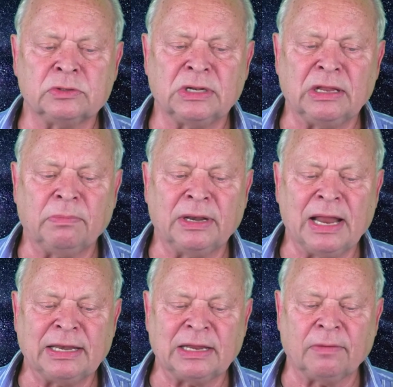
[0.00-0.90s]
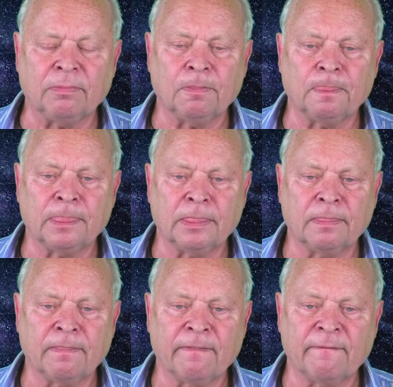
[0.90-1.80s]
to sleep at nighttime.
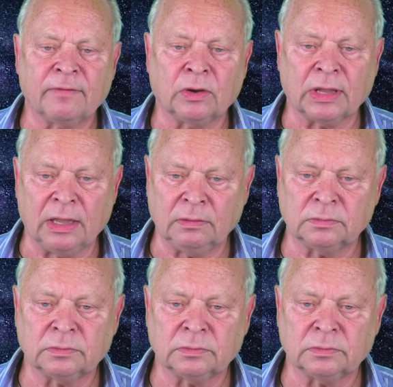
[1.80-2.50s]
Okay?